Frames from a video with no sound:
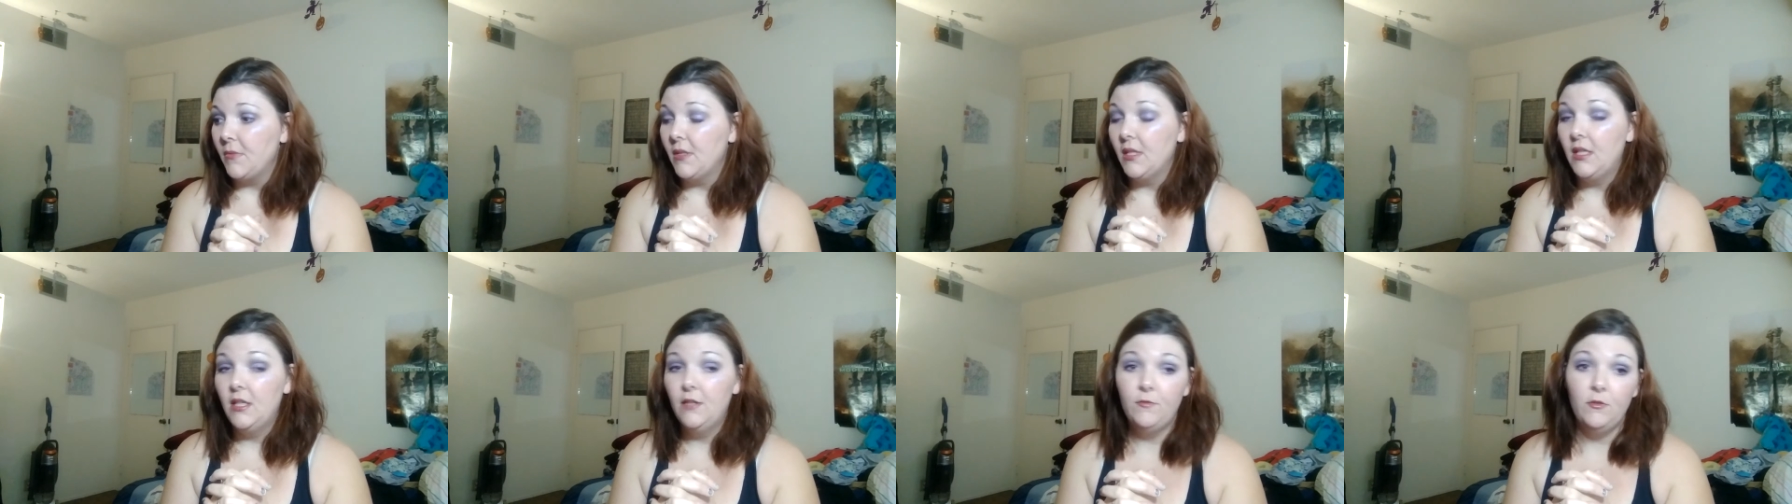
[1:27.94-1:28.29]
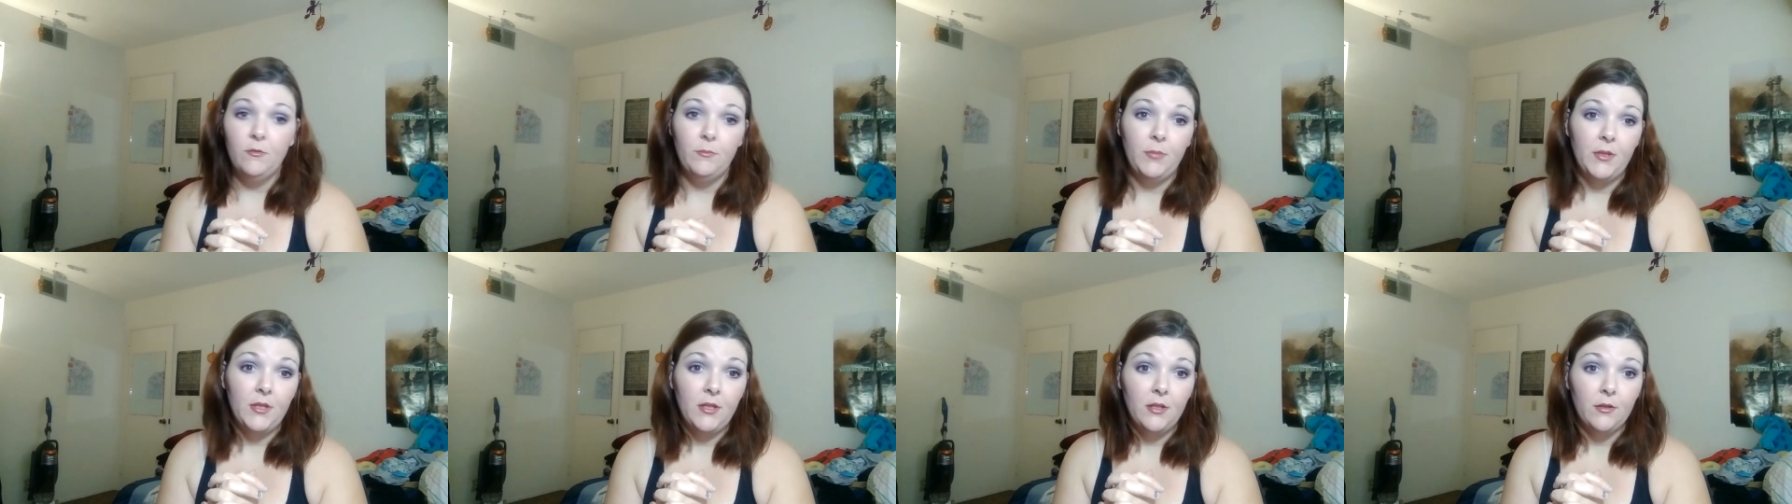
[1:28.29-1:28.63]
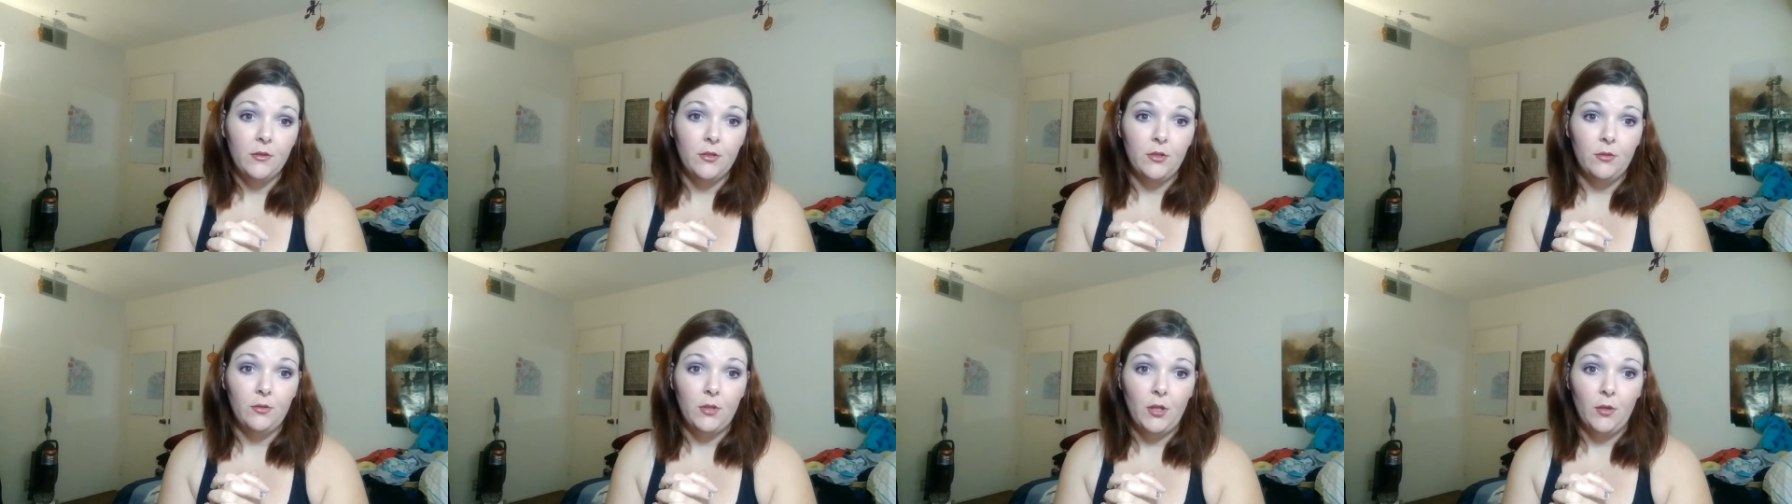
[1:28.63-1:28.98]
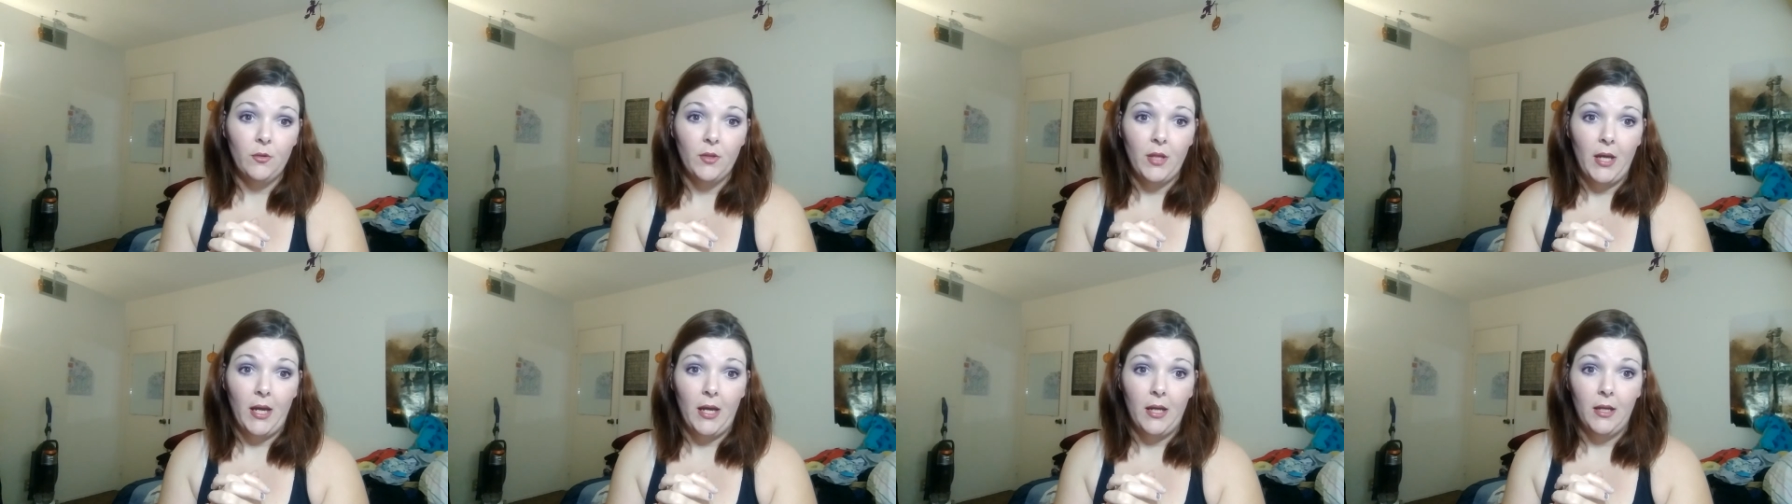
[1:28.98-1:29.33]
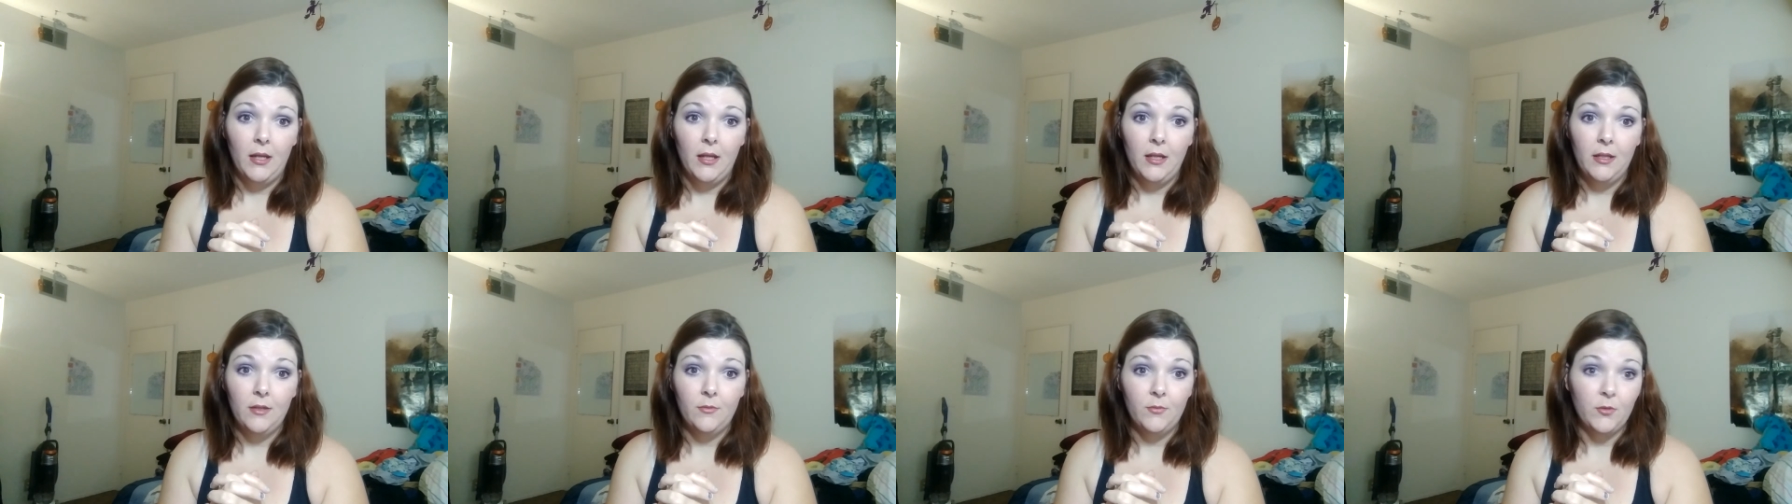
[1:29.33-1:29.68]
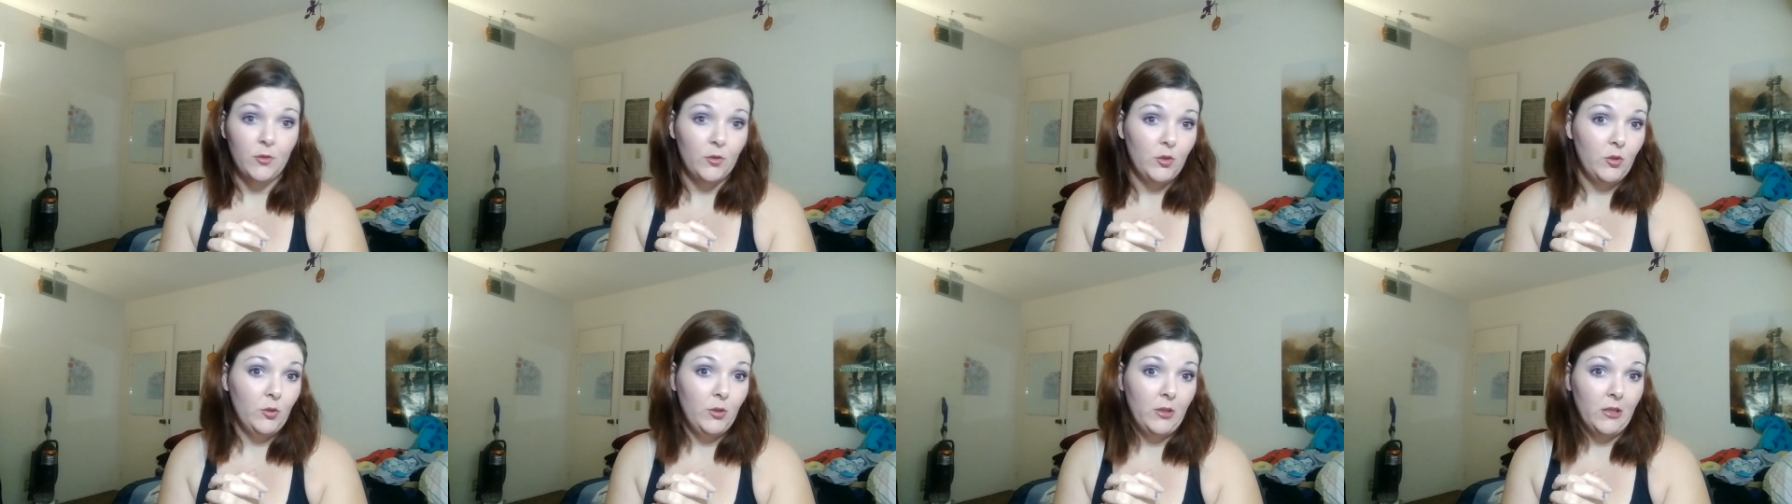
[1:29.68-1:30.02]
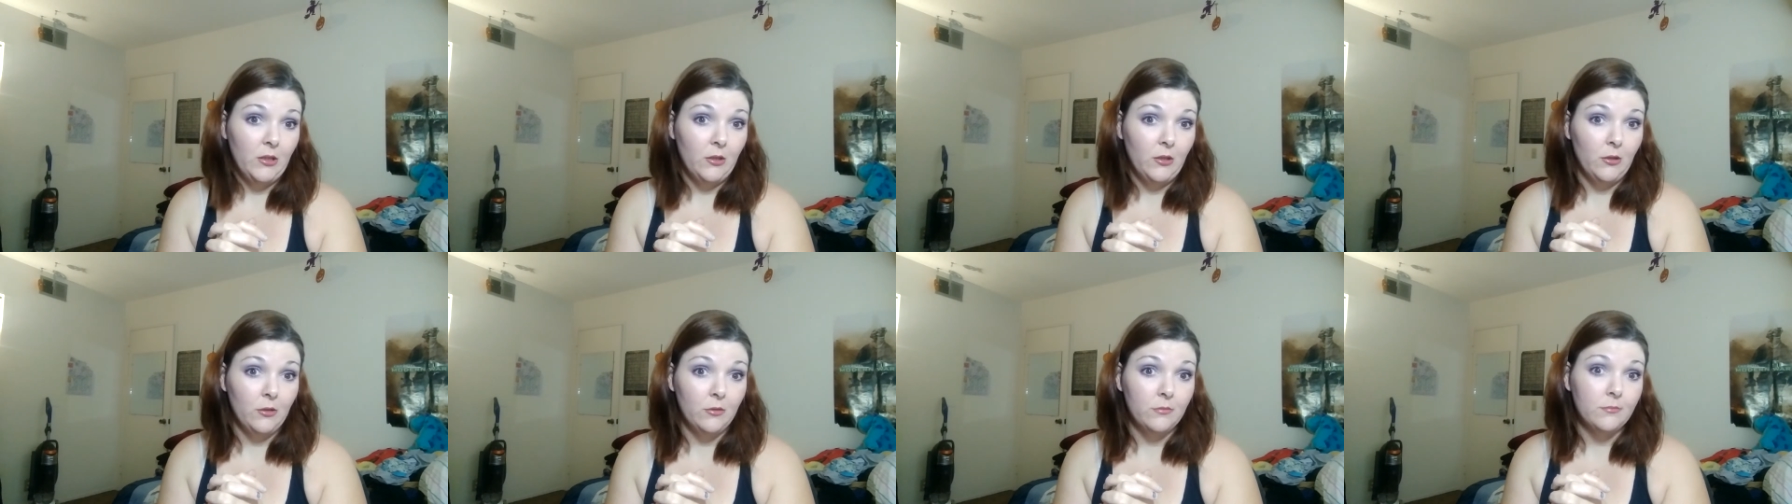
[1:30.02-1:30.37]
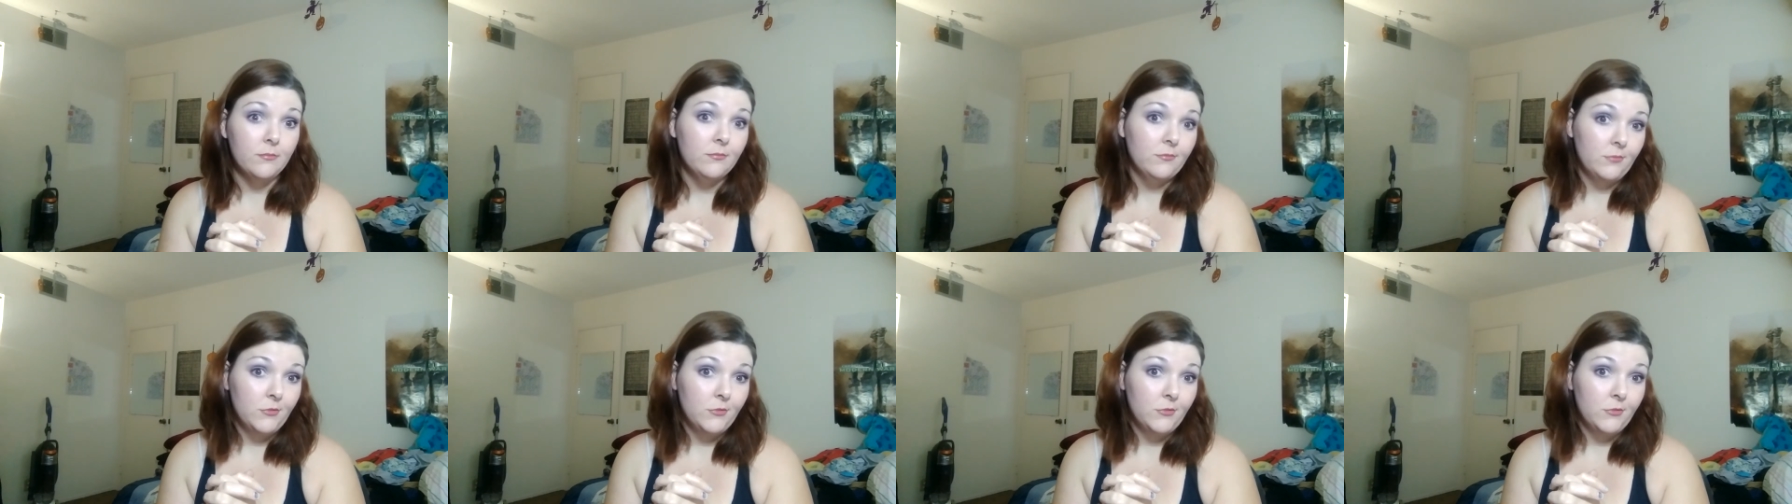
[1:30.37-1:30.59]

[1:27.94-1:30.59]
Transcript: if you've been here, you know that. If you're new here,